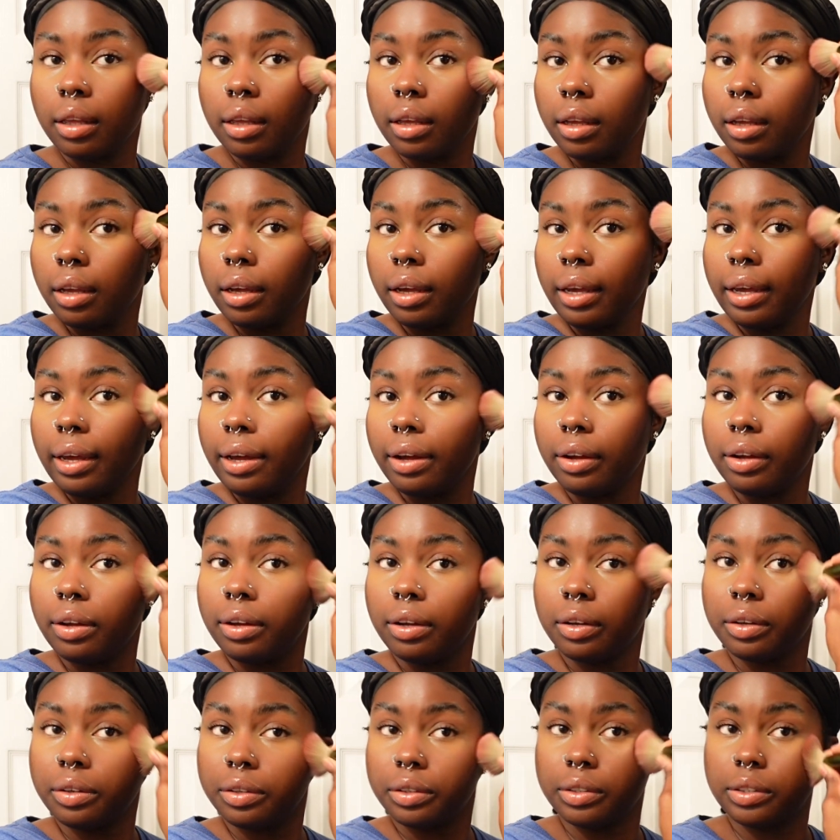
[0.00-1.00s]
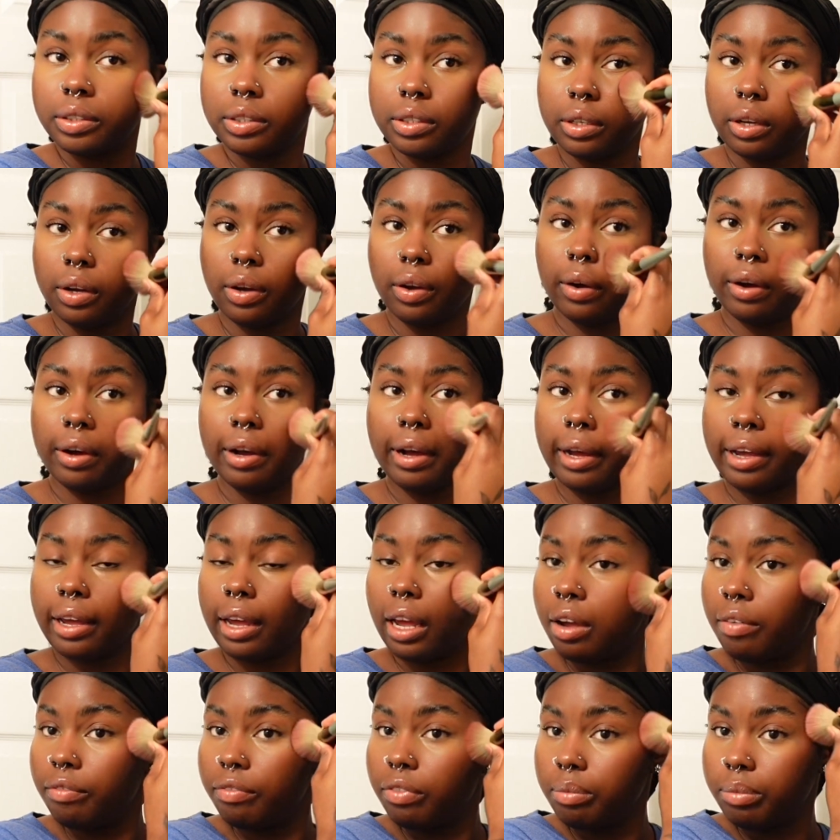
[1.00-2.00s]
Hey y'all, so I
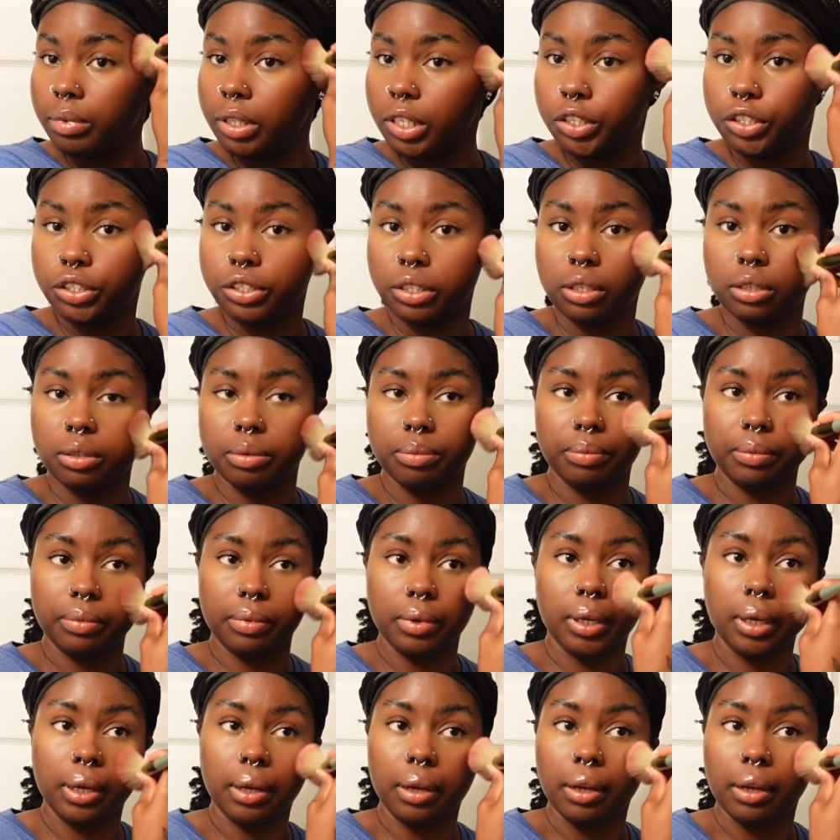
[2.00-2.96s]
came from the gym,